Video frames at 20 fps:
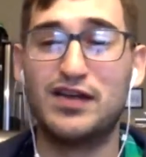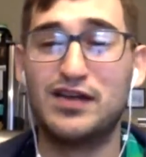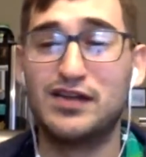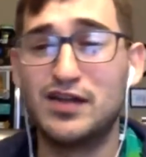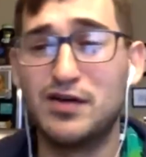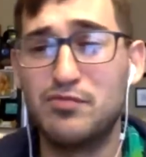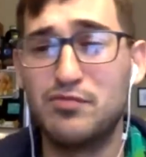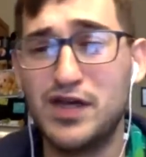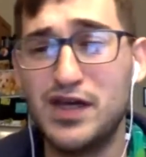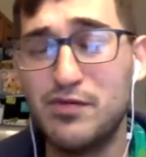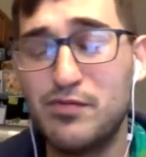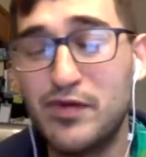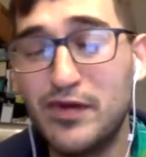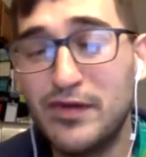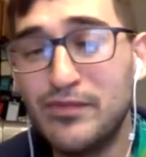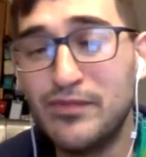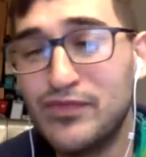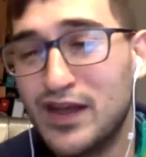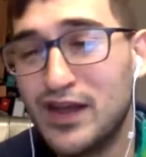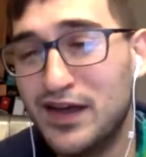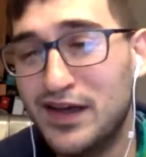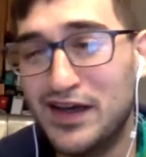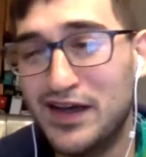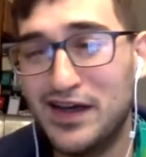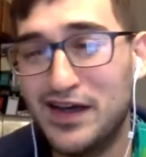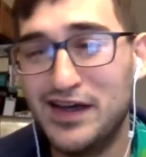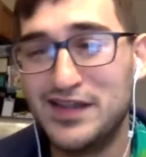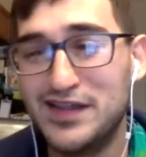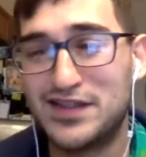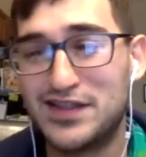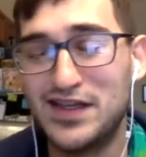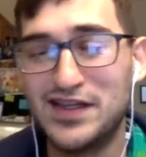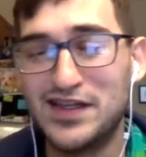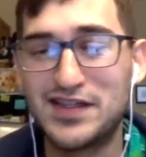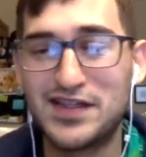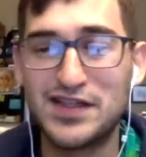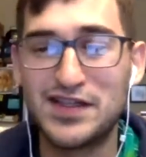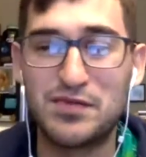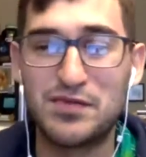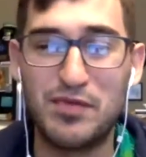And Khabib, his
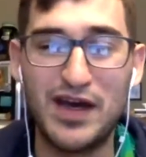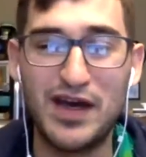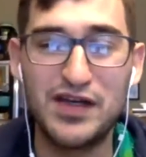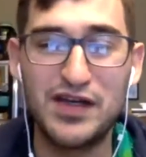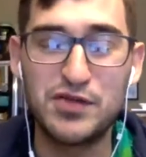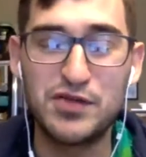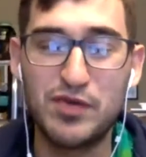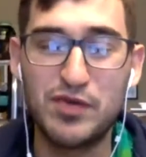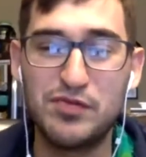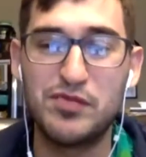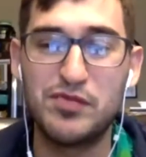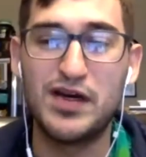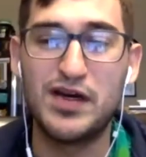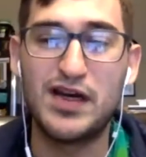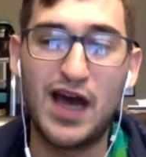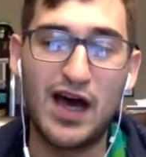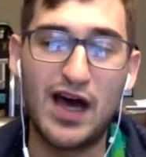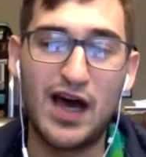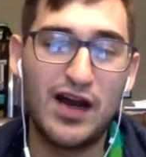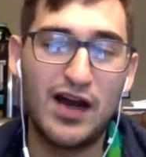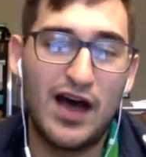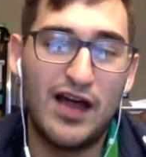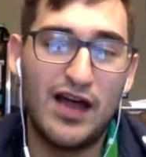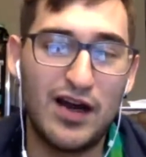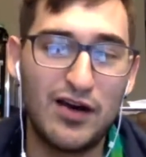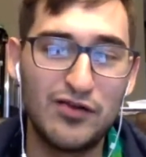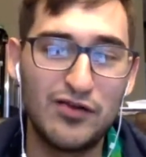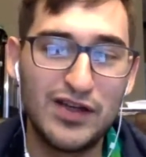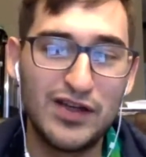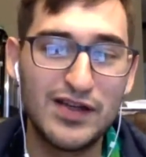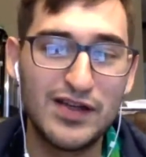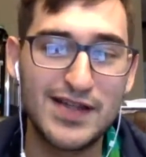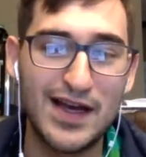distance management, man, I don't think is